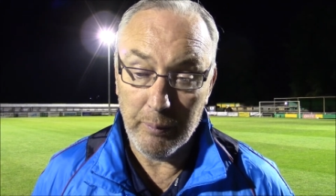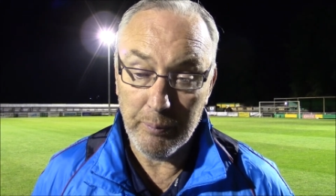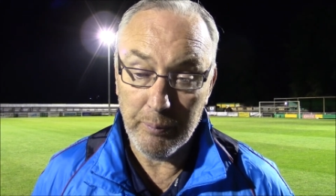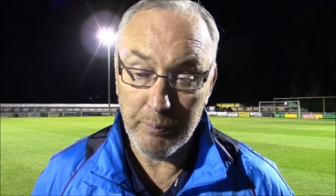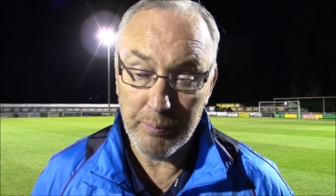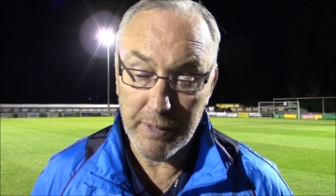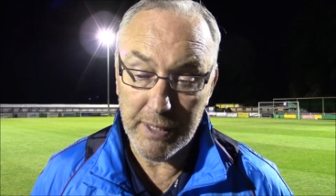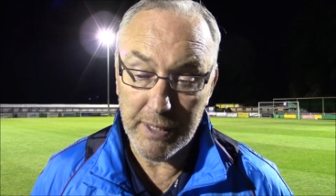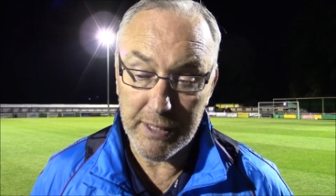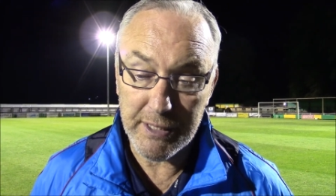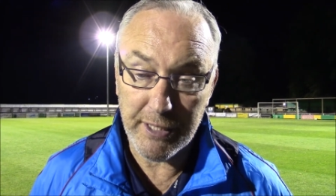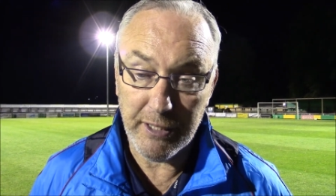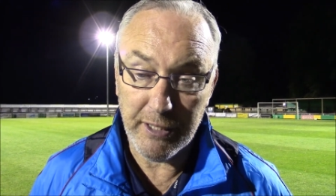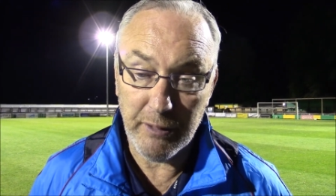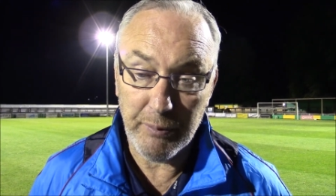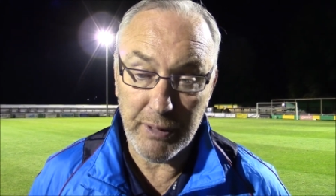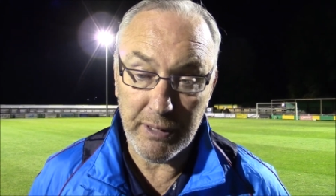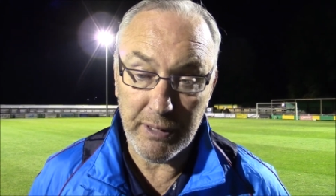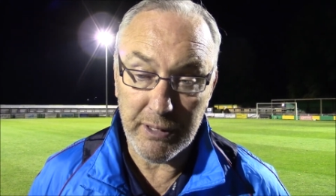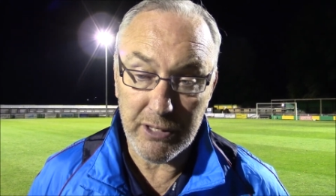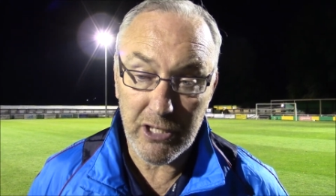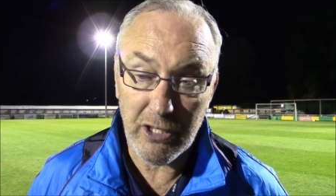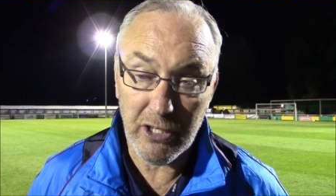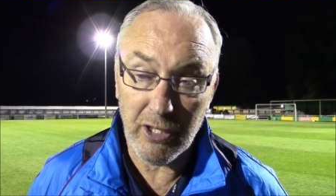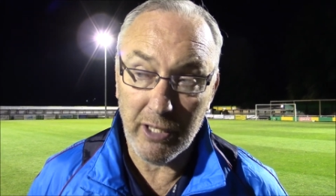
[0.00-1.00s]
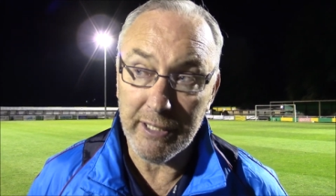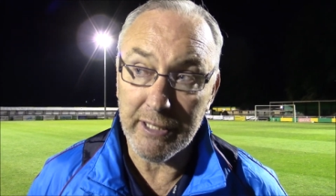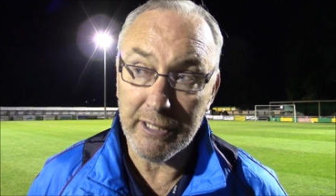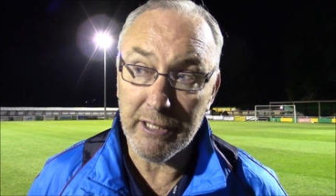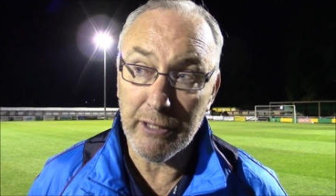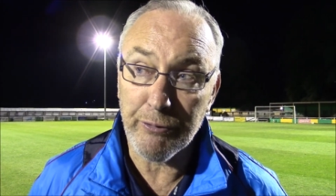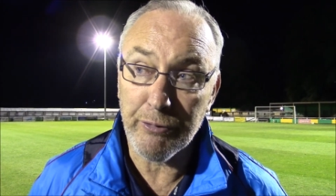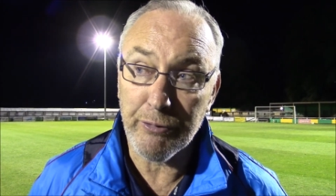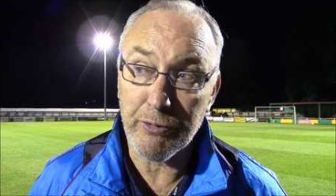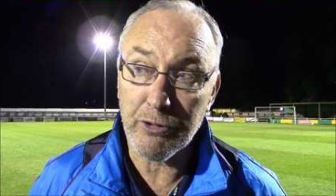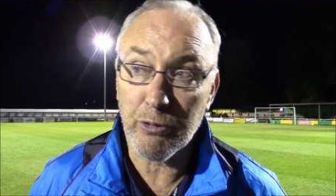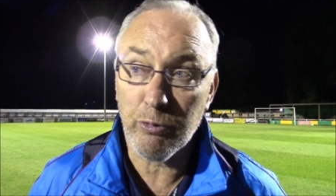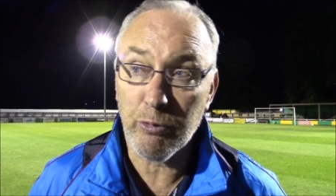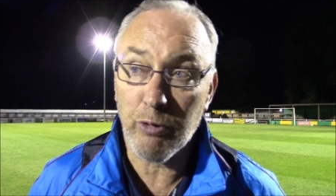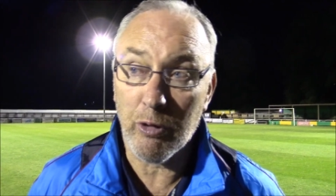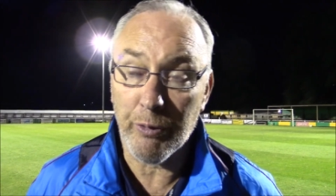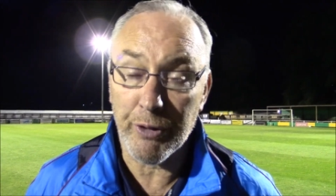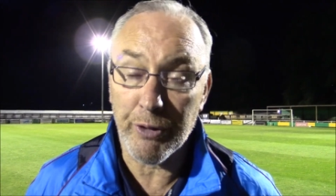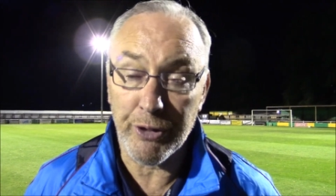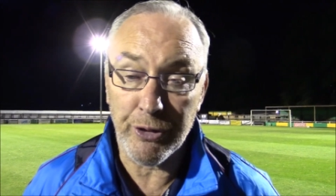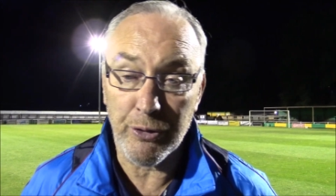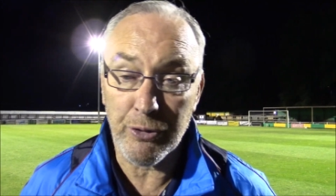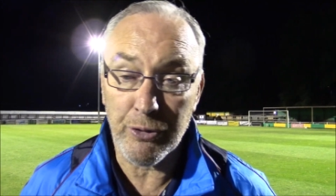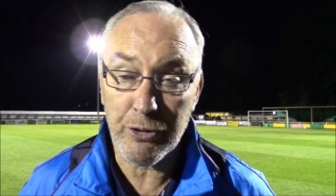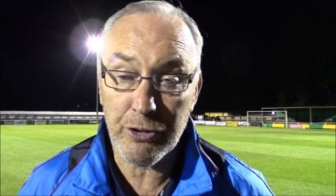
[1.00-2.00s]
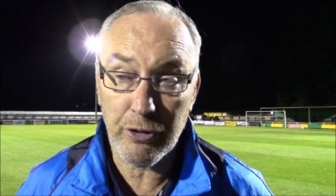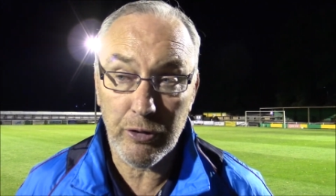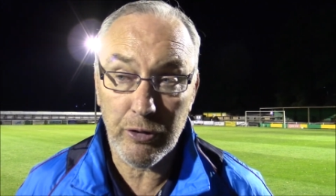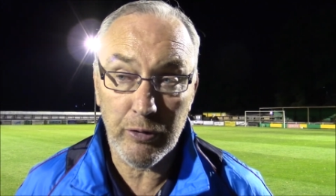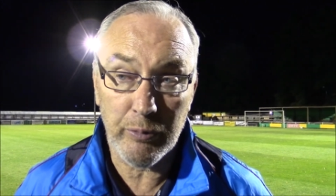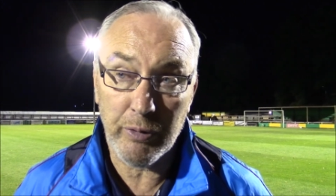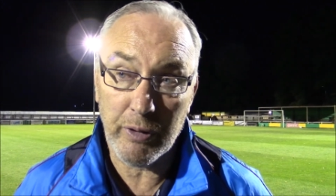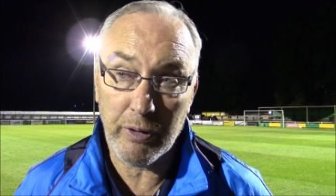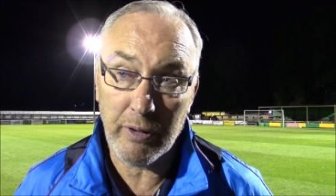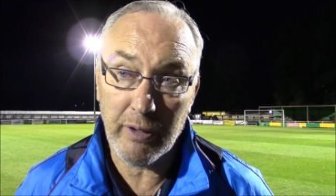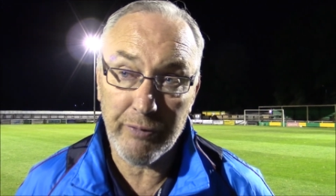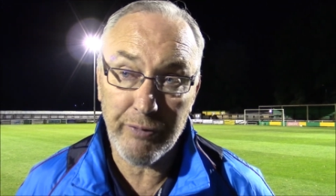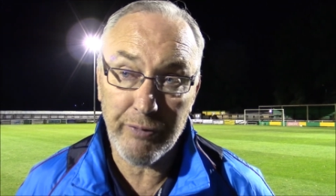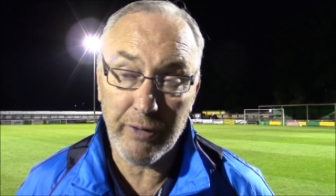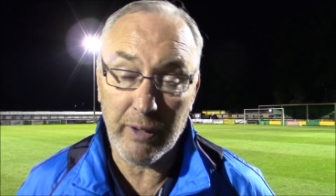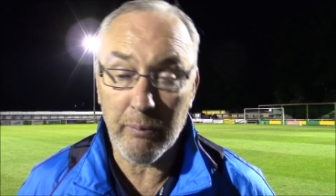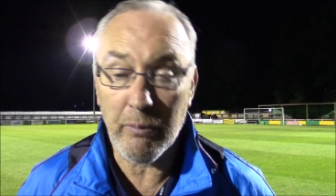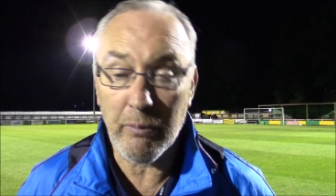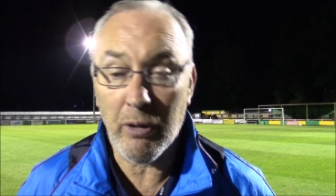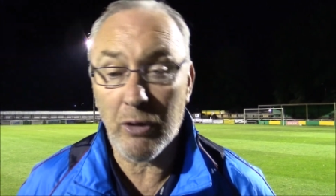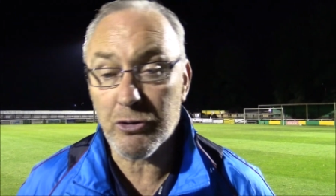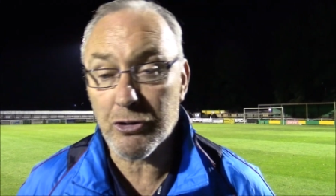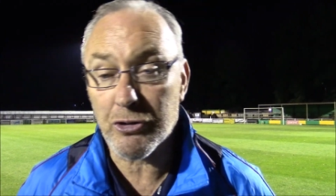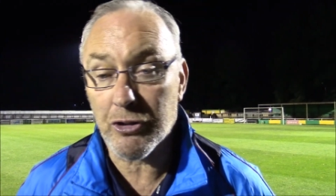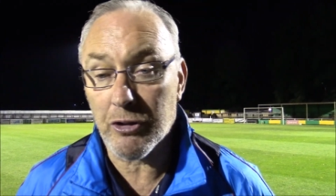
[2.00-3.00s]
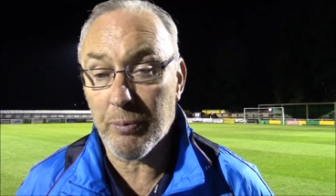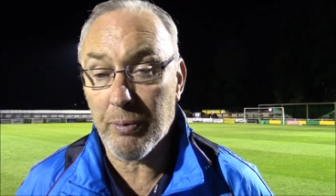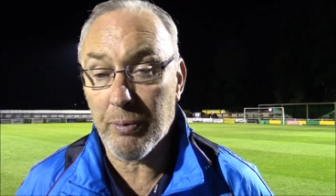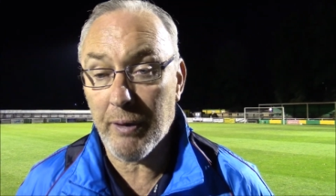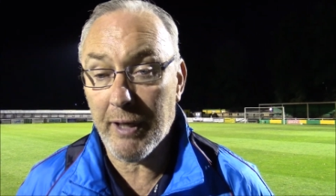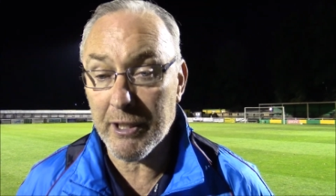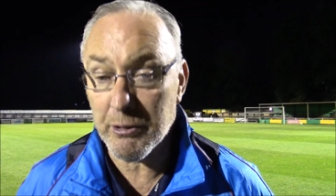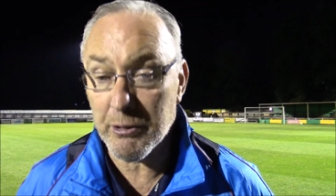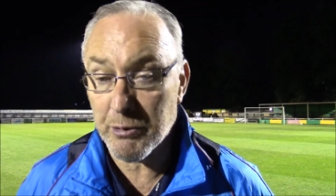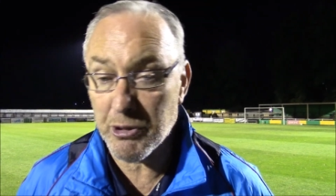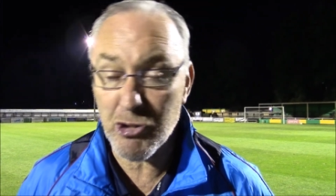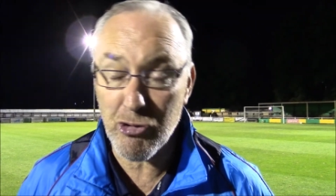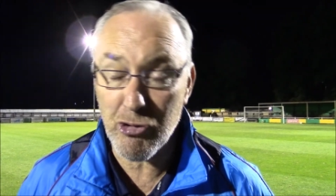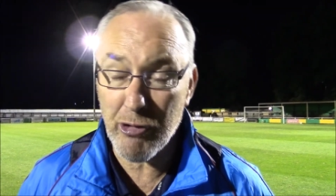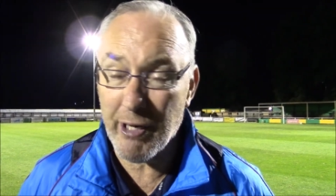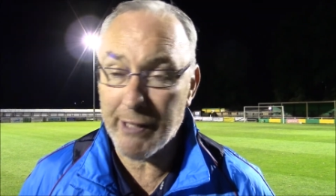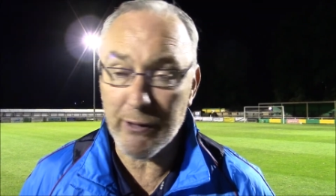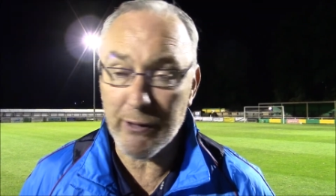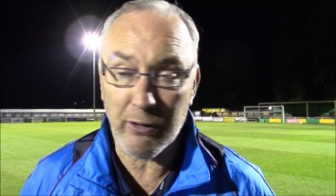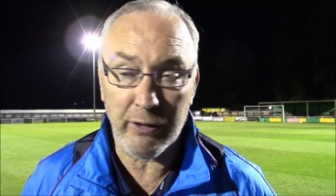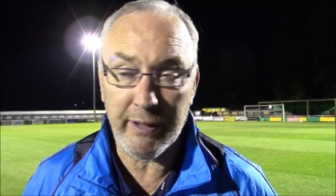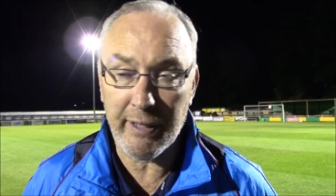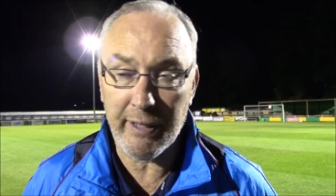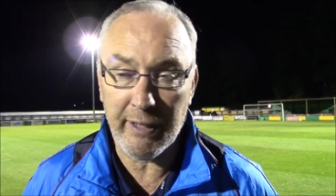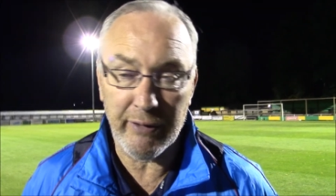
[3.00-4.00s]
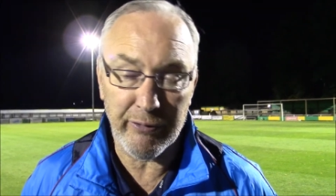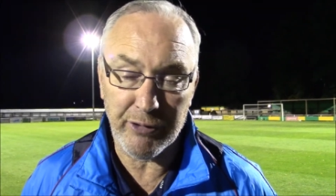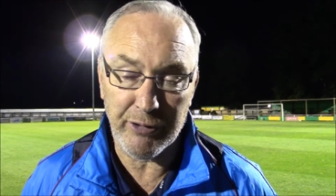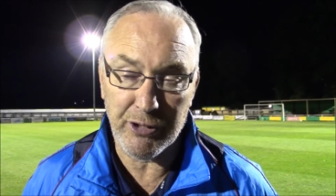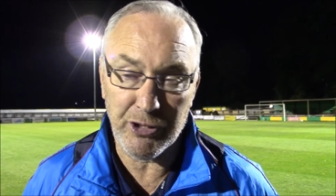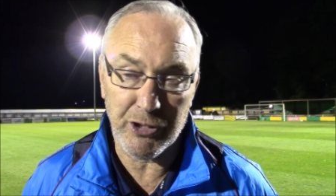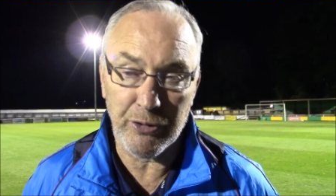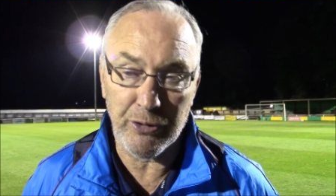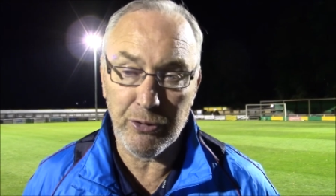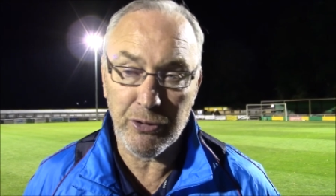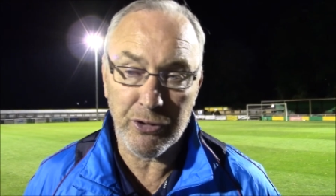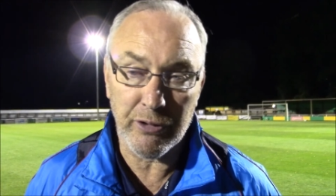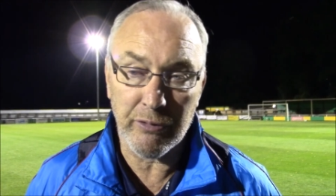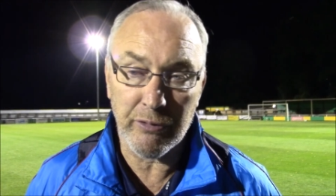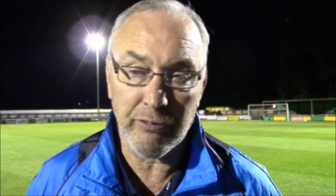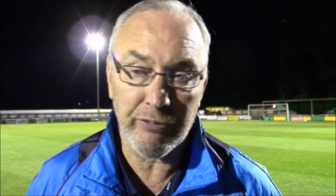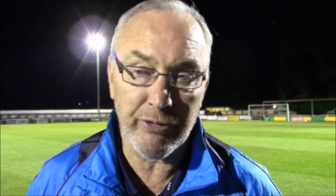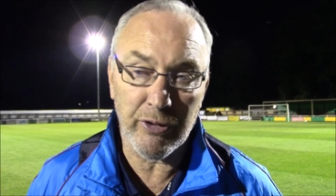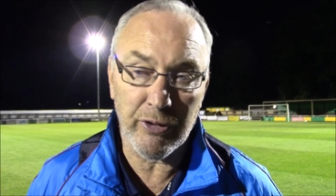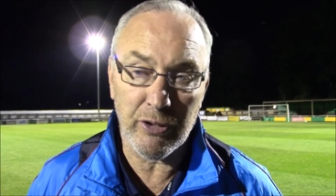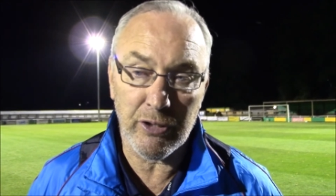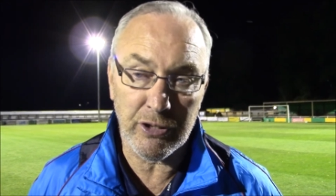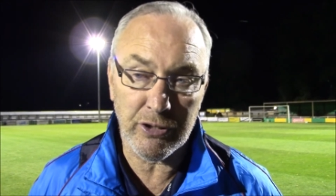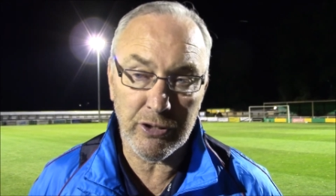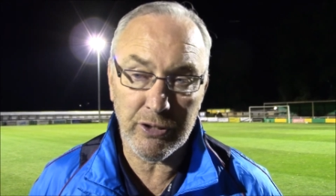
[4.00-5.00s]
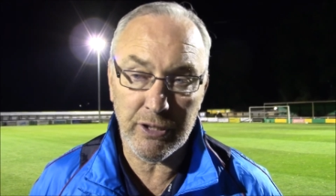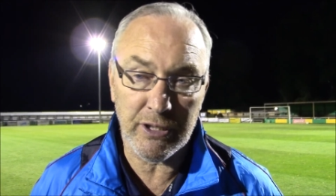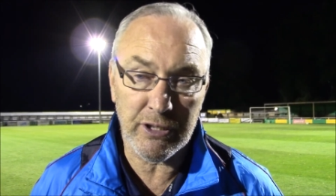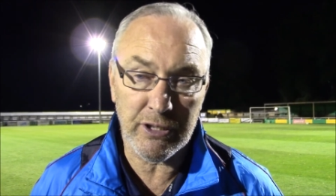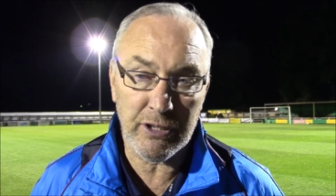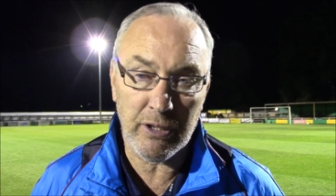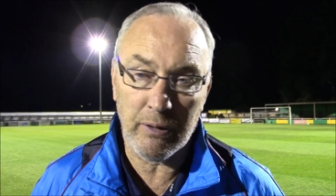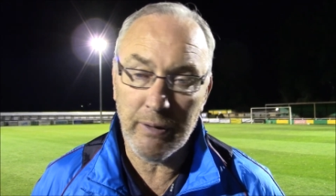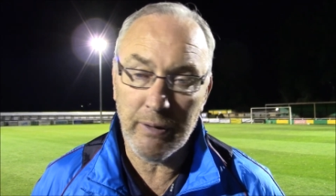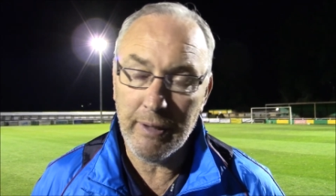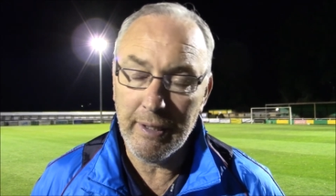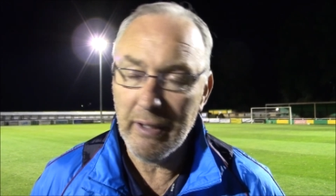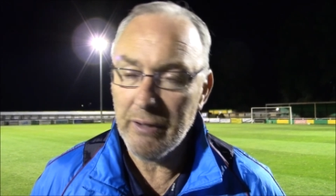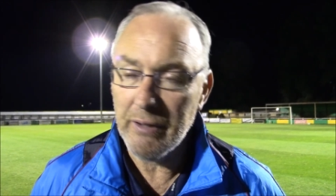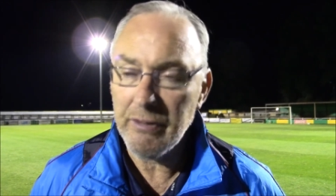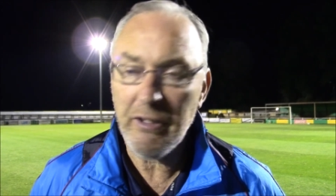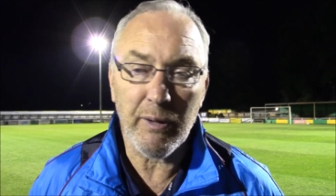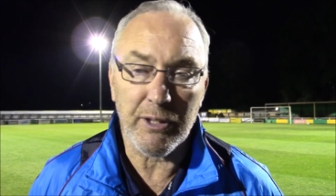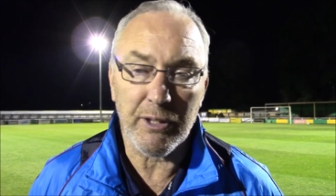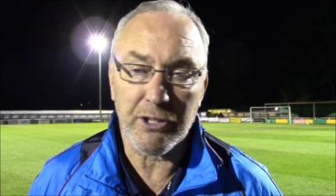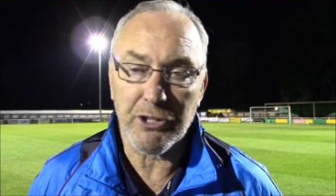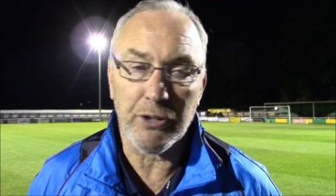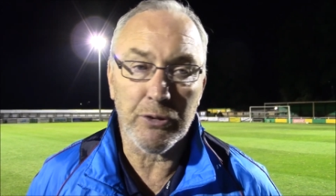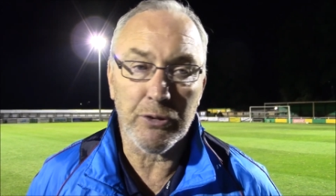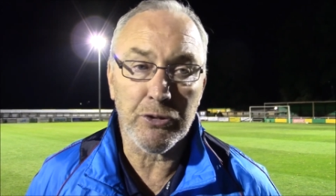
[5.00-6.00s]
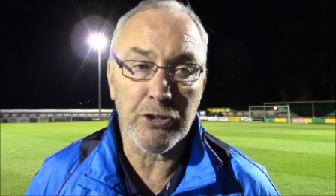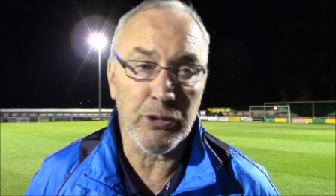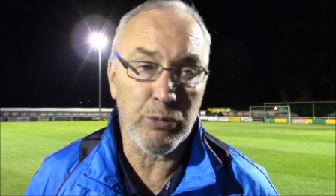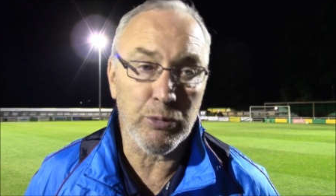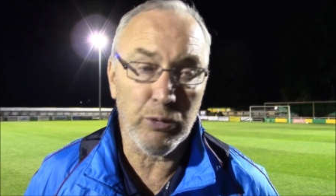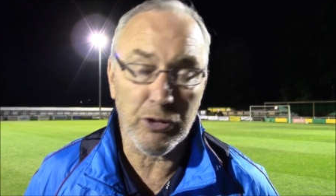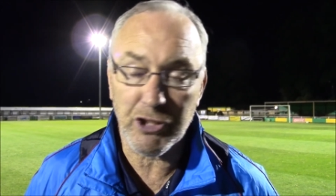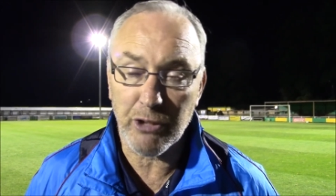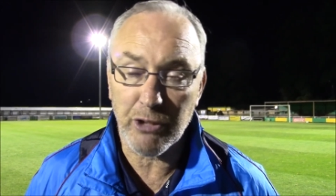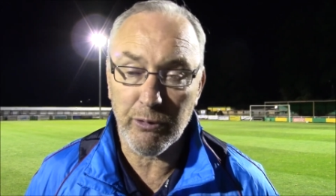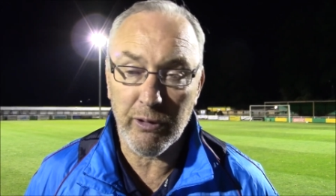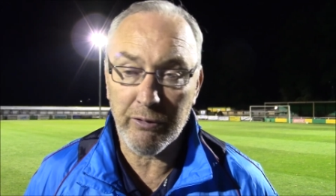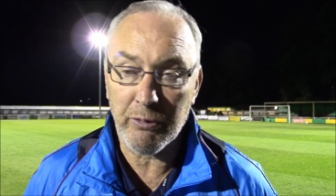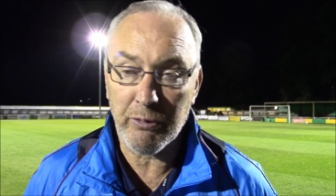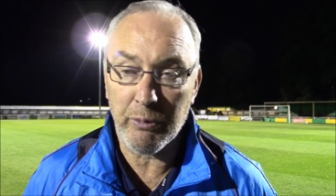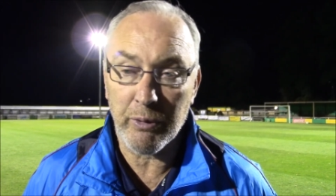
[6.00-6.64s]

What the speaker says: it's going to be slightly different to what we're used to, but I think most of the players, we train on it every Tuesday and Thursday, so no excuses whatsoever.